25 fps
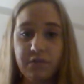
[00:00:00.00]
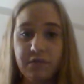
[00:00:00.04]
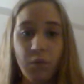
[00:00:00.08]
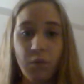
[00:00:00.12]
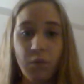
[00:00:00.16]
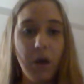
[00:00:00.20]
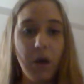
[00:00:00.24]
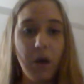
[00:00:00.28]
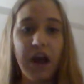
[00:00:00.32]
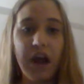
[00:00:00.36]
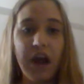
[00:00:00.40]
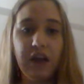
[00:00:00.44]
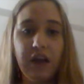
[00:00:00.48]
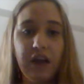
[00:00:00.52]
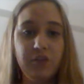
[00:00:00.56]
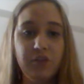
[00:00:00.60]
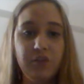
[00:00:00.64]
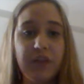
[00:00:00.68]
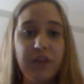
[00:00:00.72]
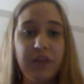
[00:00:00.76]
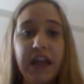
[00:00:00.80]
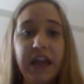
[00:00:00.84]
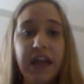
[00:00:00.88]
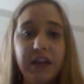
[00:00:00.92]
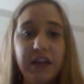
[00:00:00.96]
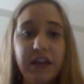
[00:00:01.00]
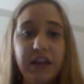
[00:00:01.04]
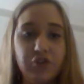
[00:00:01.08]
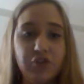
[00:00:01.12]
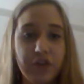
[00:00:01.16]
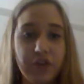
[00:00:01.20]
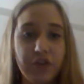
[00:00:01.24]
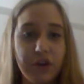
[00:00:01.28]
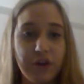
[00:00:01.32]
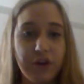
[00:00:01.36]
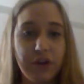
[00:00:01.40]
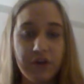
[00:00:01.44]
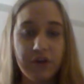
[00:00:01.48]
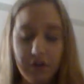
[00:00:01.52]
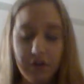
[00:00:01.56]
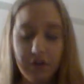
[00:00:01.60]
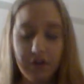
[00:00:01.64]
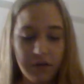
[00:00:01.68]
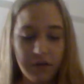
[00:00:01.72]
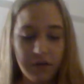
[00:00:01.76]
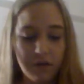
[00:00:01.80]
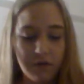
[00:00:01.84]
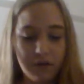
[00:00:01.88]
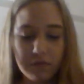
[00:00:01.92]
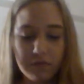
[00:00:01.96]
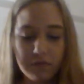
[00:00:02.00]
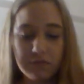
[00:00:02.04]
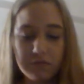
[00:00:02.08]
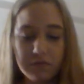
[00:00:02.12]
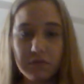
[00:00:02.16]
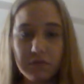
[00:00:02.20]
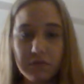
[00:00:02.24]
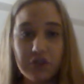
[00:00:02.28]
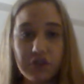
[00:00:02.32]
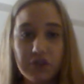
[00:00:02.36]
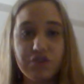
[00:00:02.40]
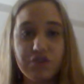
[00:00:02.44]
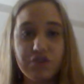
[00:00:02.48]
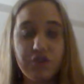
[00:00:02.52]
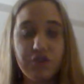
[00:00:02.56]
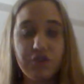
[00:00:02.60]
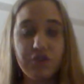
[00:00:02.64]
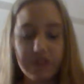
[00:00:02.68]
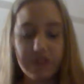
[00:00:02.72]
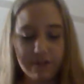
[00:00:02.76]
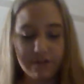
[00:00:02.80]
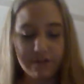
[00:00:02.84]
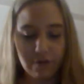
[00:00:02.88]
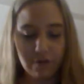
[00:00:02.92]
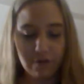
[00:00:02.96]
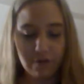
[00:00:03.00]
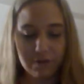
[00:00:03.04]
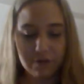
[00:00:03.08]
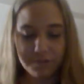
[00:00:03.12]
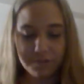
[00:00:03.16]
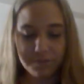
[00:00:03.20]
Why do we hate each other? There's no need for it.